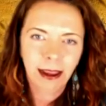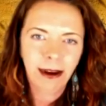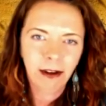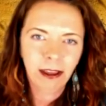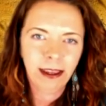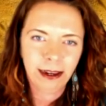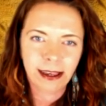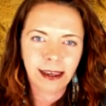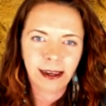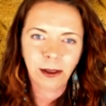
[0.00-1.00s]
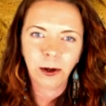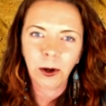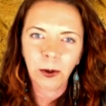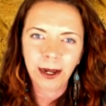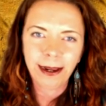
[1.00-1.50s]
Everything is still
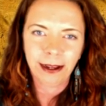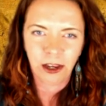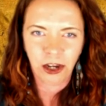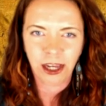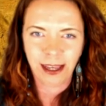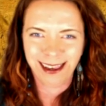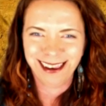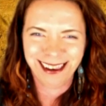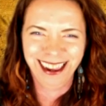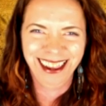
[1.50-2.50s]
going. It's just